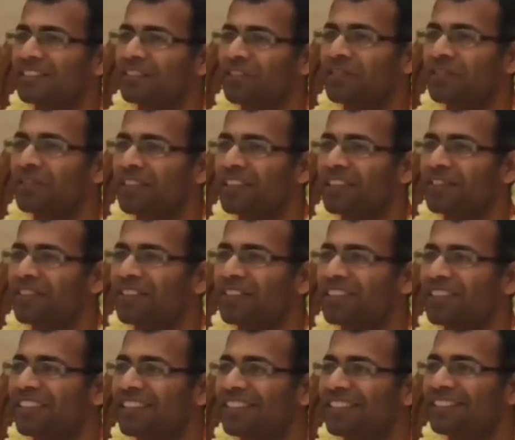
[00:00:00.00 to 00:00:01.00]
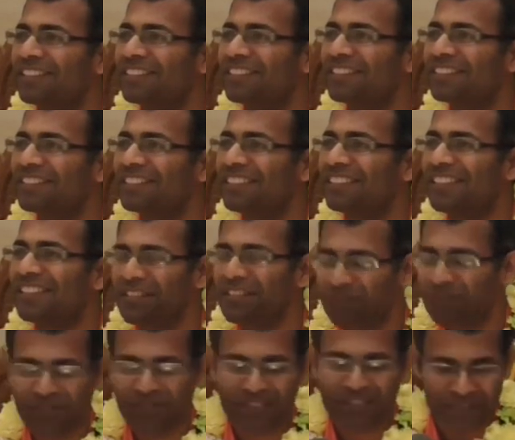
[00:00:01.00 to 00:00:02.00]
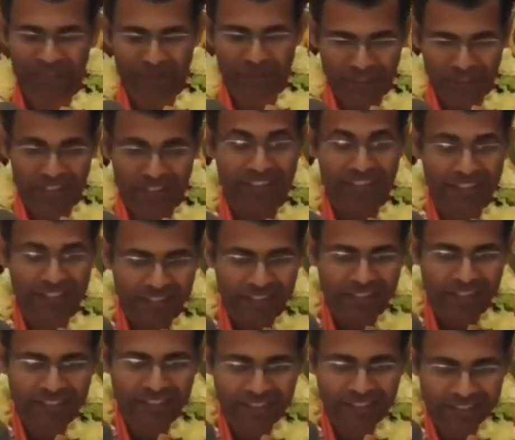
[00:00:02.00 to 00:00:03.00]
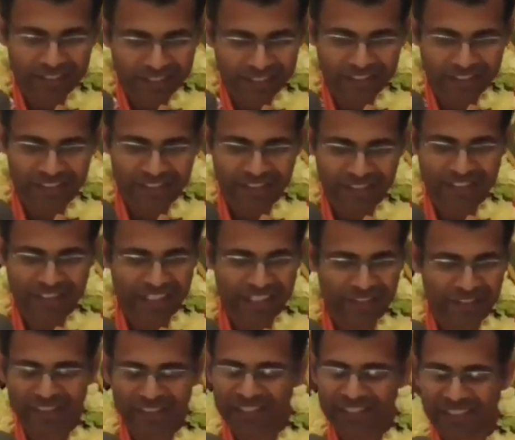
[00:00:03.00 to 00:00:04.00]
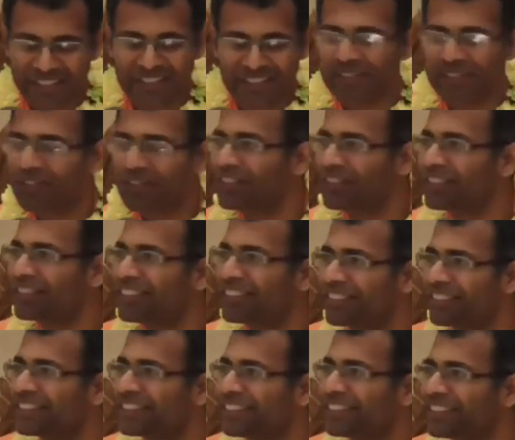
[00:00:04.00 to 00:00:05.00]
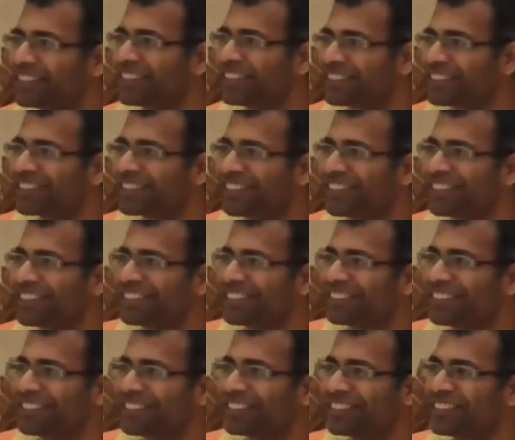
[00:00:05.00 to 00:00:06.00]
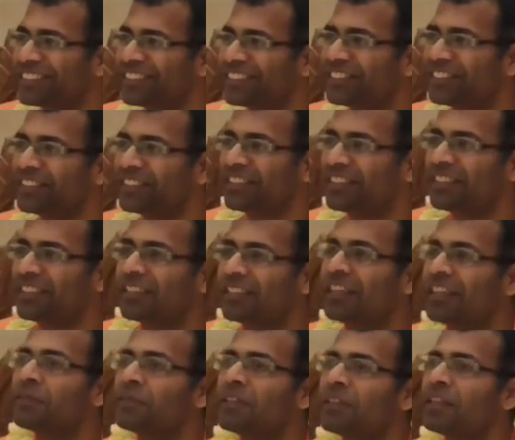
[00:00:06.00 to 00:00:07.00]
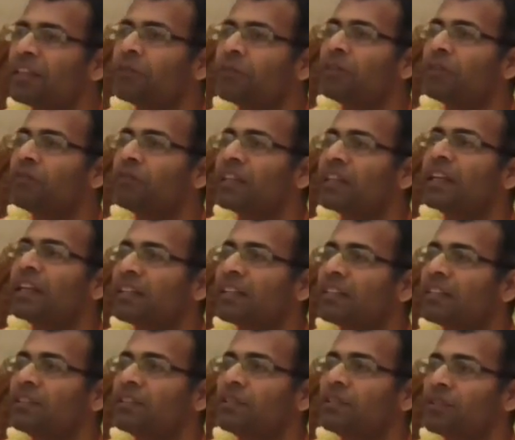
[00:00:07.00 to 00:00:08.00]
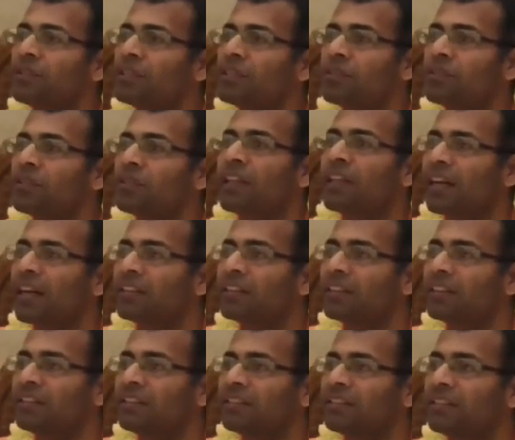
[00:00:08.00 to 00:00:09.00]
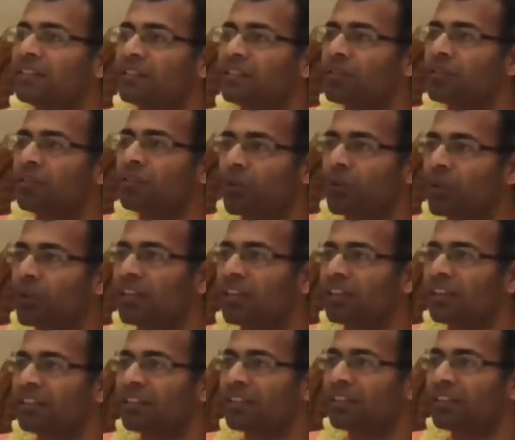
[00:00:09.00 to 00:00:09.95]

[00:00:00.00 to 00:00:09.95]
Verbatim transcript: Don't worry about that. And the devotees then start learning everything as good. That's the idea. Yeah. That's why that word vigyate is used. It's not gyate, it's not knowing.